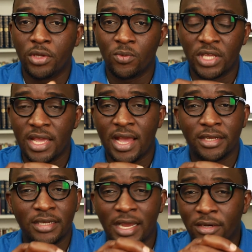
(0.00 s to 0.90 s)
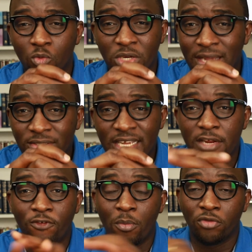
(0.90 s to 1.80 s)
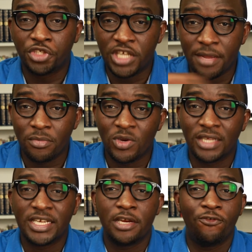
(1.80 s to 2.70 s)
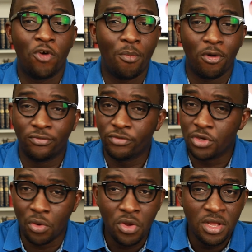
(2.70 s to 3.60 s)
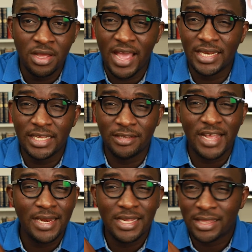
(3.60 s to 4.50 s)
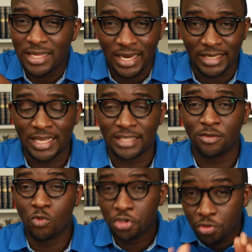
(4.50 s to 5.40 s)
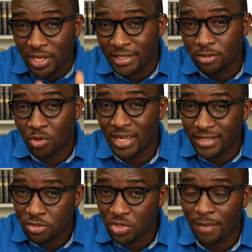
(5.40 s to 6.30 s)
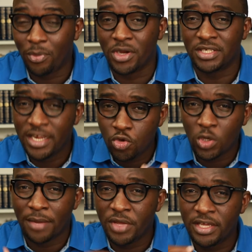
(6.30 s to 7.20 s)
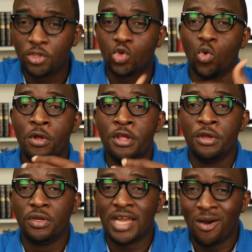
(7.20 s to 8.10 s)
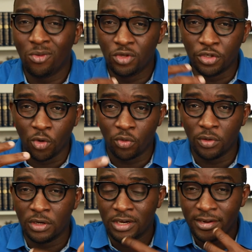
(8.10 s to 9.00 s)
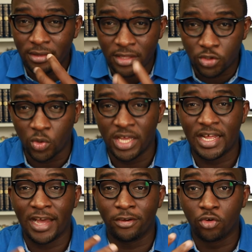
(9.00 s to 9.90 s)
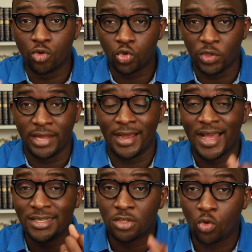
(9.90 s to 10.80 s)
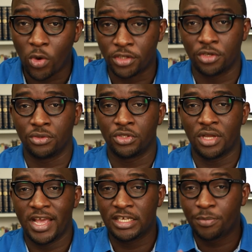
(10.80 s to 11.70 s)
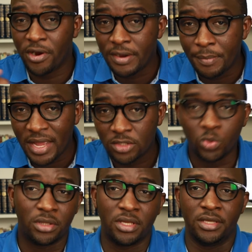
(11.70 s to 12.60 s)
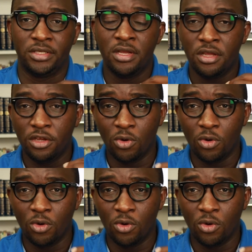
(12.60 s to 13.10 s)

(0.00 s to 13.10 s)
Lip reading: okay? And without any form of shame, without any form of, you know, anything like that. Once you can get to that point, then you can begin to now, you know, learn things together and grow together, ask questions, experiment with things, you